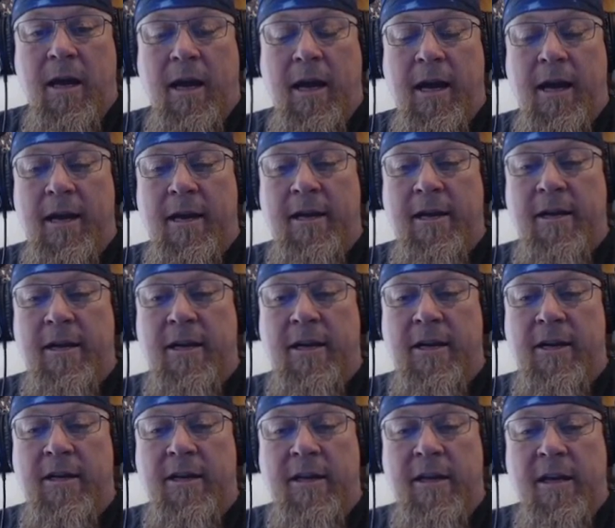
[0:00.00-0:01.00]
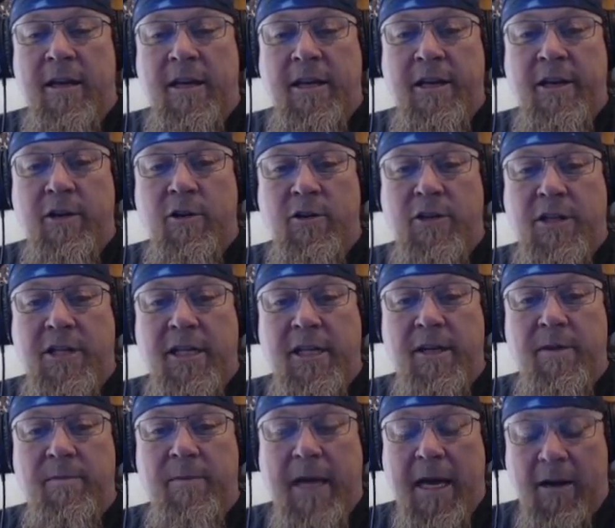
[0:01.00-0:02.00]
and you don't
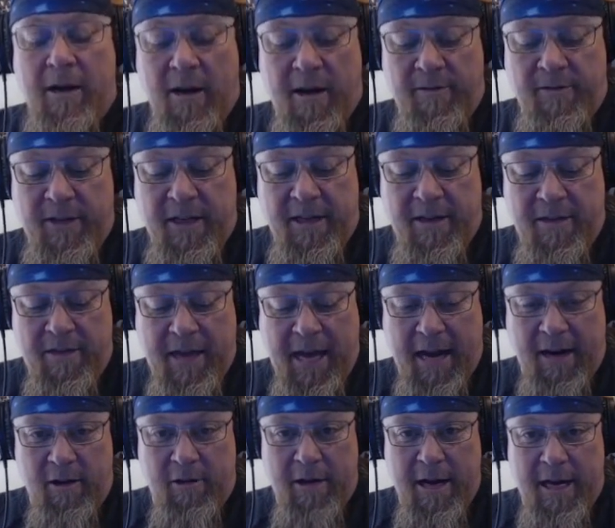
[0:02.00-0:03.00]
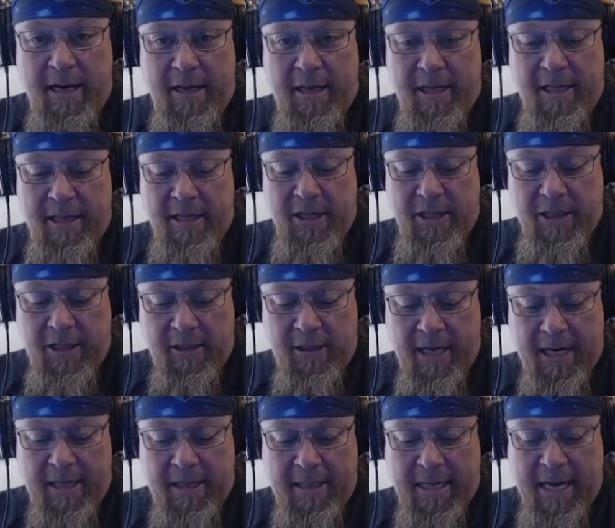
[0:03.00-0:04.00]
see them that often in that great a condition
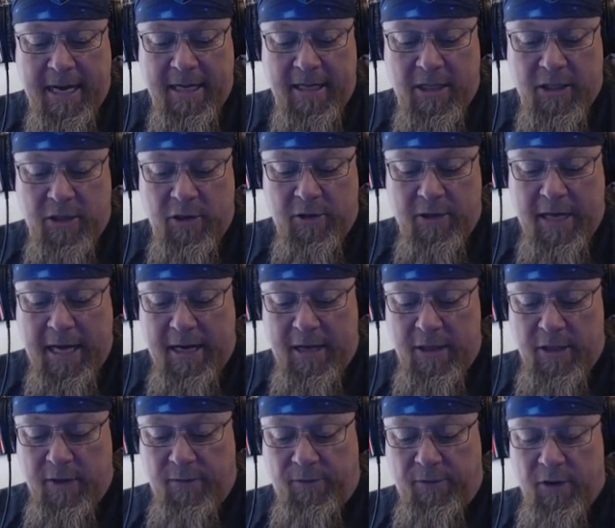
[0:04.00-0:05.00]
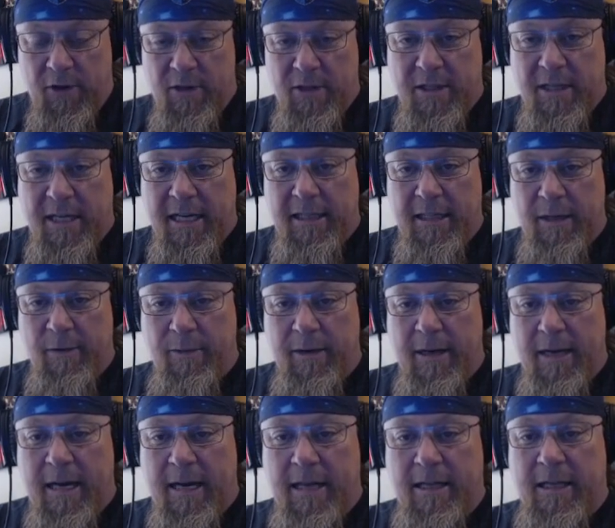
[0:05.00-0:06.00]
like that. So that is the first thing that we
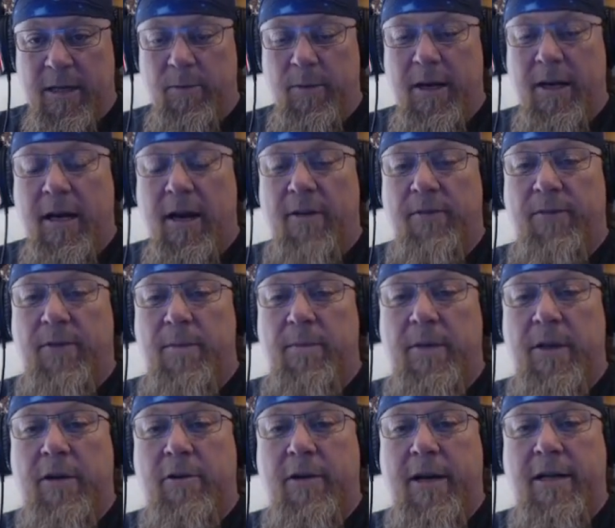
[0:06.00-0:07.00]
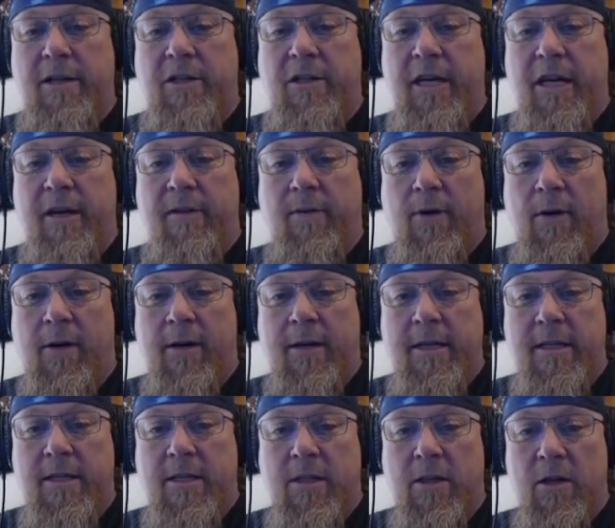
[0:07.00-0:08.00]
got. Then we got from the great state of
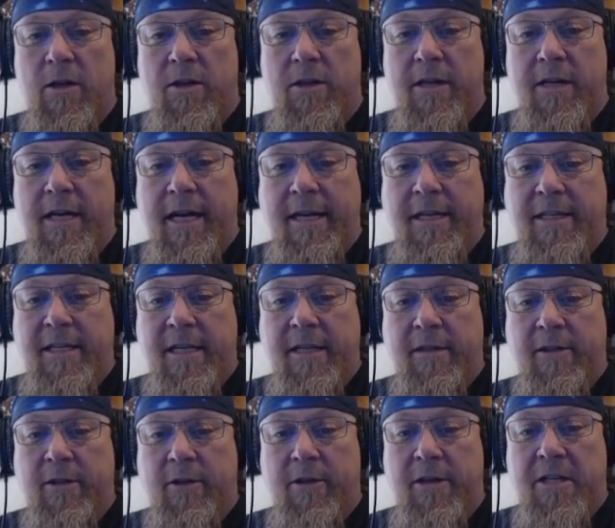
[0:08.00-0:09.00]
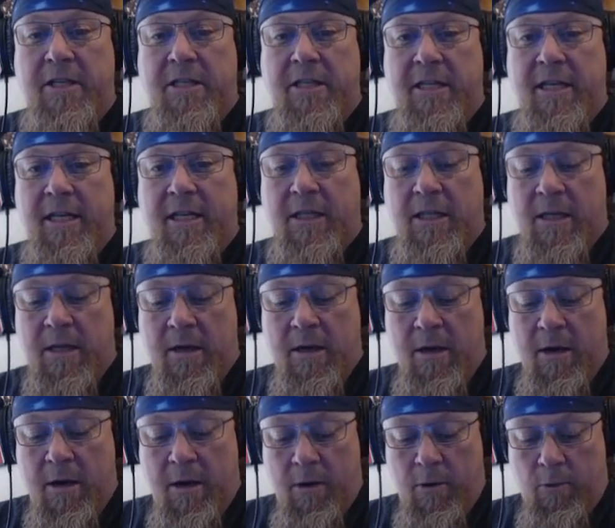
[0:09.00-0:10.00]
Arkansas, the 1936
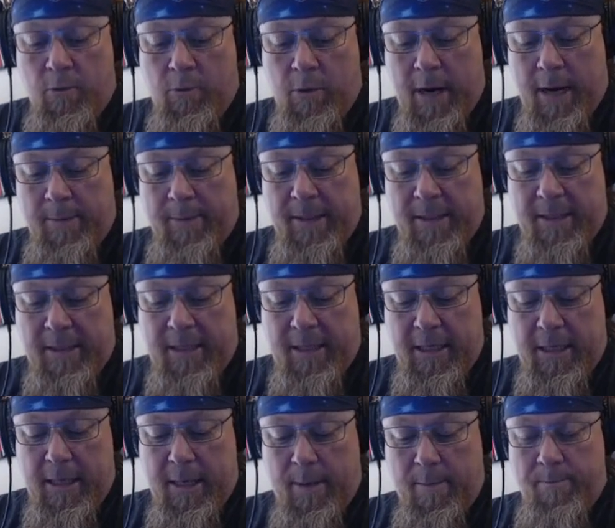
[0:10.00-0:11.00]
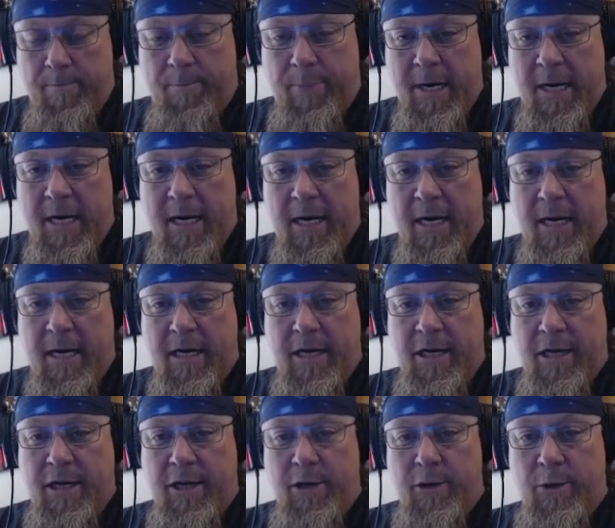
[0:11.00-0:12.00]
Robinson
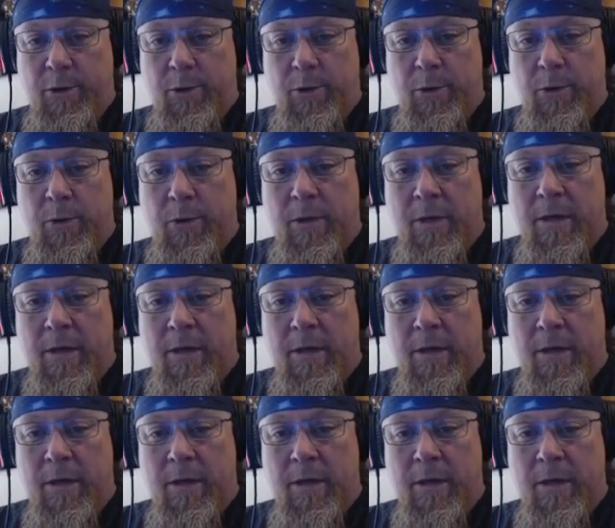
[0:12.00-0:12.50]
BU